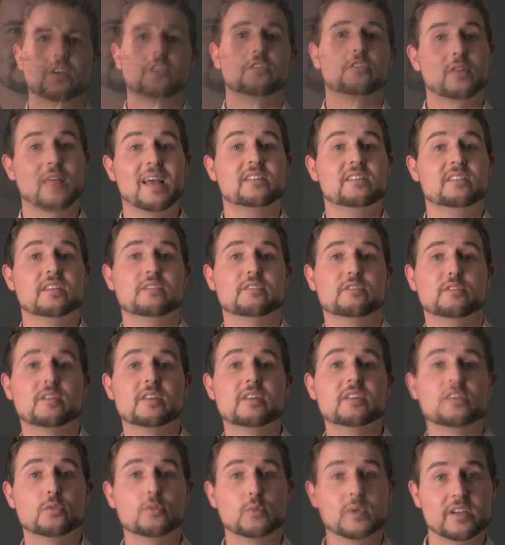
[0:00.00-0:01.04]
So that's it for
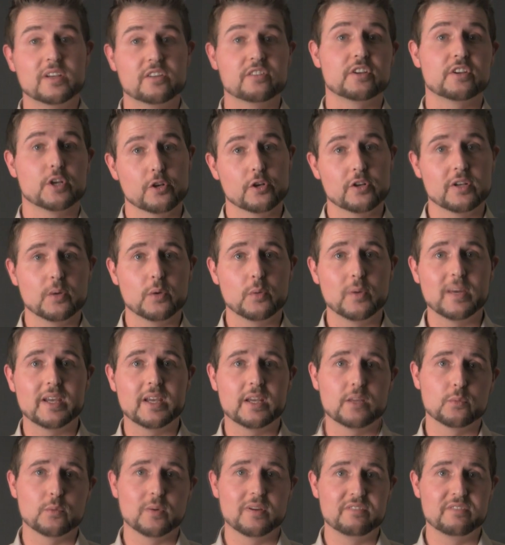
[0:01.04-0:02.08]
this week's Security Week
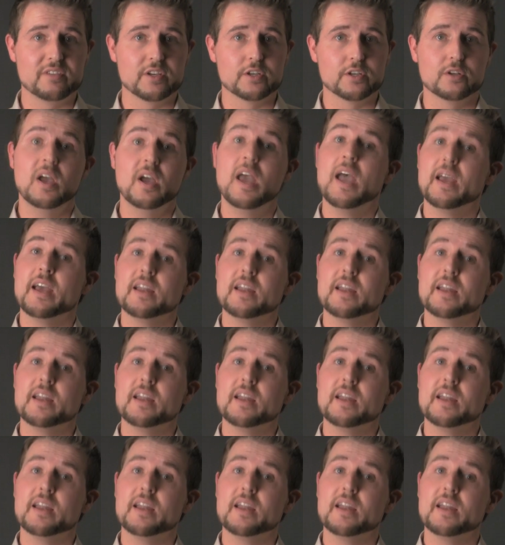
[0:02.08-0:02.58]
in Review,